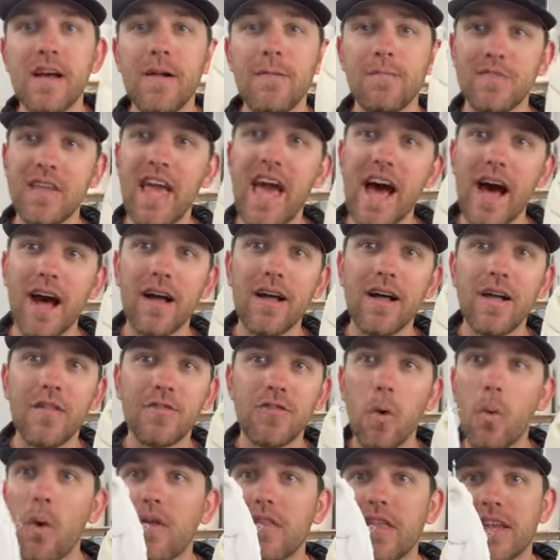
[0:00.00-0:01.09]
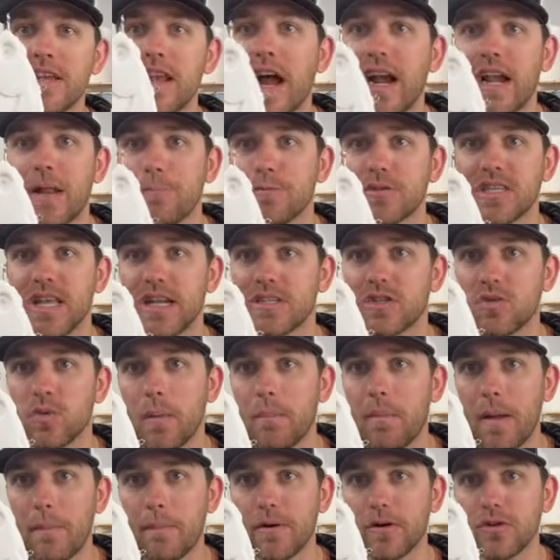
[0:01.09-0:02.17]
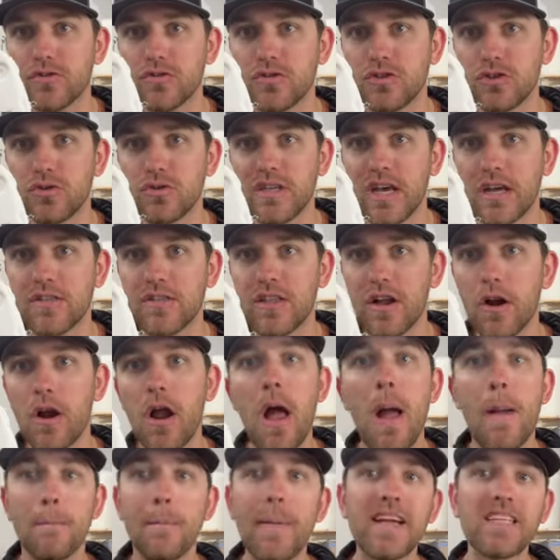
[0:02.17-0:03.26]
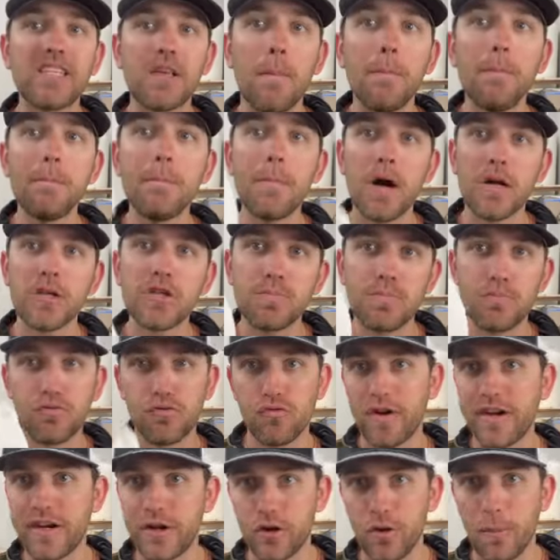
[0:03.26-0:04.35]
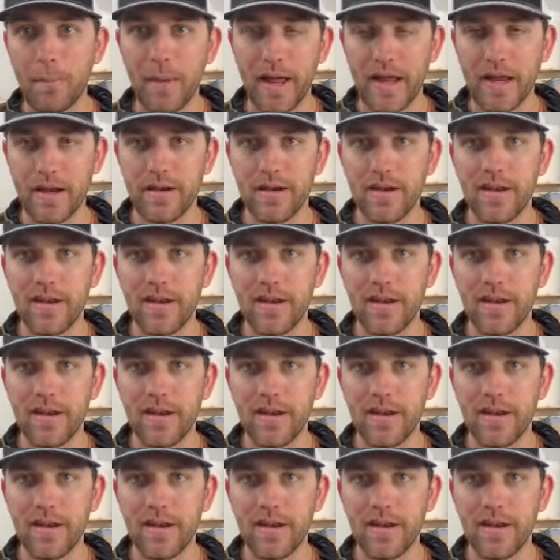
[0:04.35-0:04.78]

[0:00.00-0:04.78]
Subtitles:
Yeah, the one that 90% of swim bait builders use out there makes a much prettier bait.